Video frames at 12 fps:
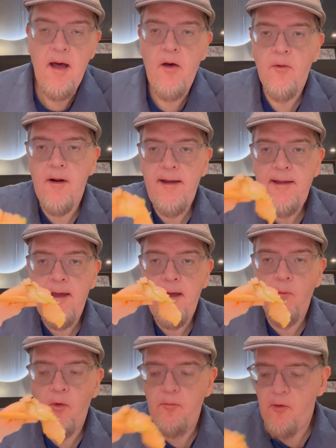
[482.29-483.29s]
All right,
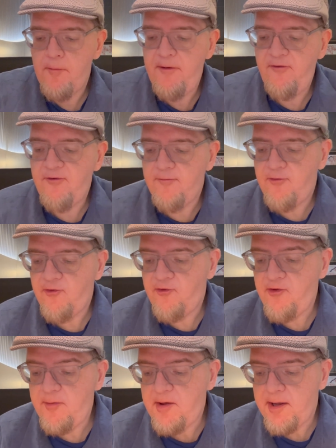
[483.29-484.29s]
and one more piece of
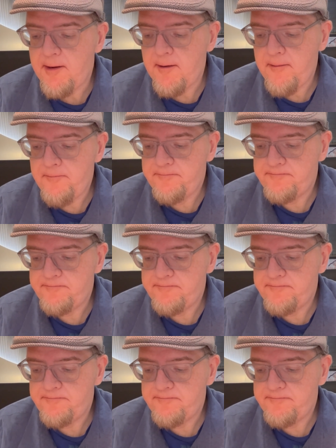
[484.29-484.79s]
sashimi here.